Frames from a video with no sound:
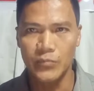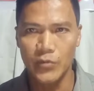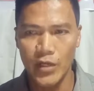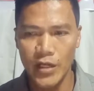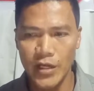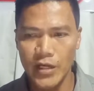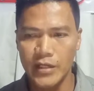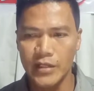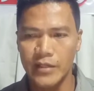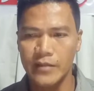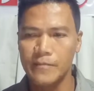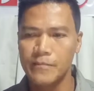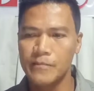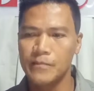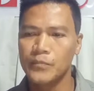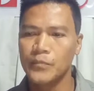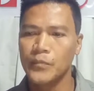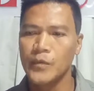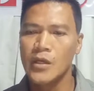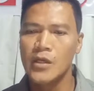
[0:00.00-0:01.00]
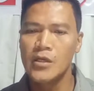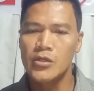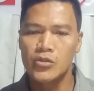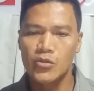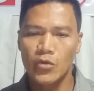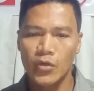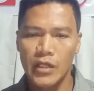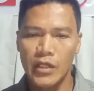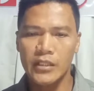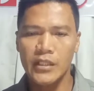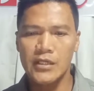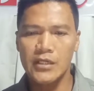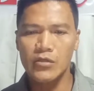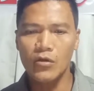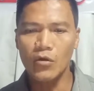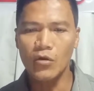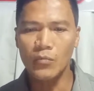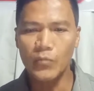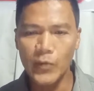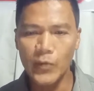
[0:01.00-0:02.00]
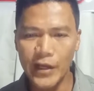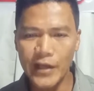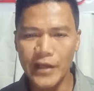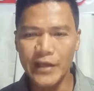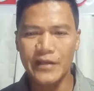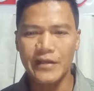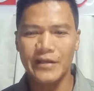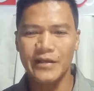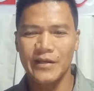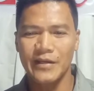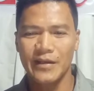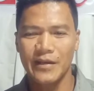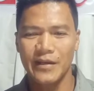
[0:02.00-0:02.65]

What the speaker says: prayer. So let us all pray.